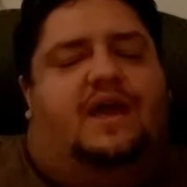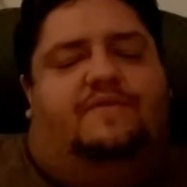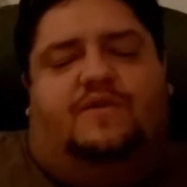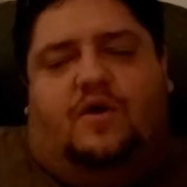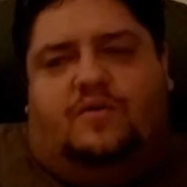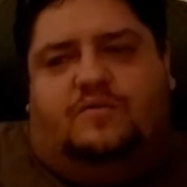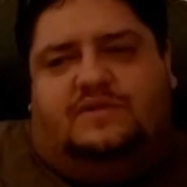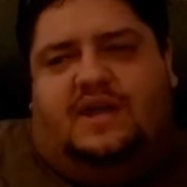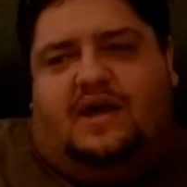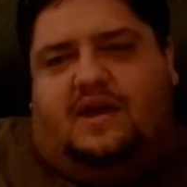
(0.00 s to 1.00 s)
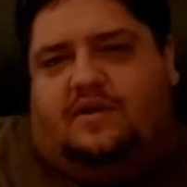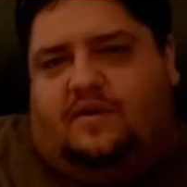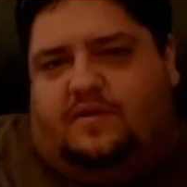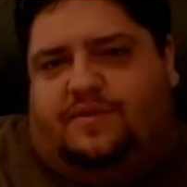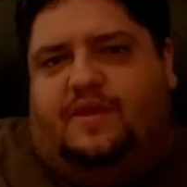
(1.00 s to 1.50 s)
And if Goku's not on
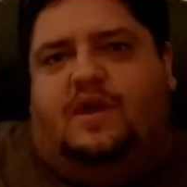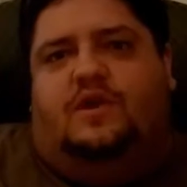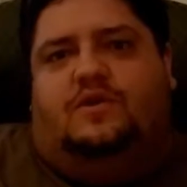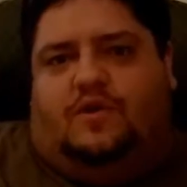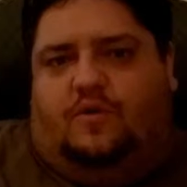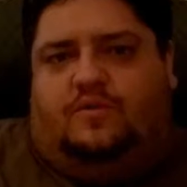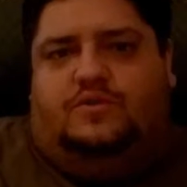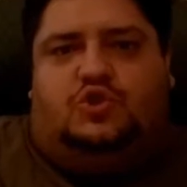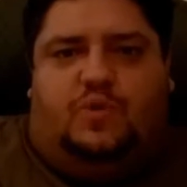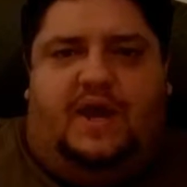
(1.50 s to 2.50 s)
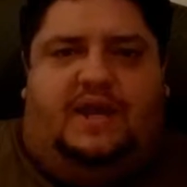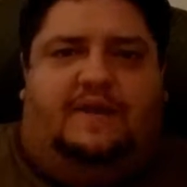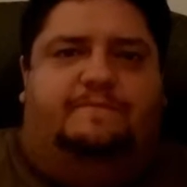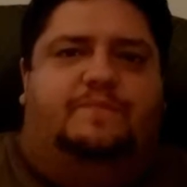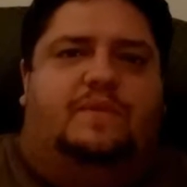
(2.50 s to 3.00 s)
Earth, Goku's
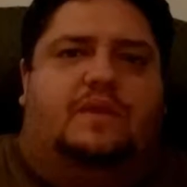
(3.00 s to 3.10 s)
training,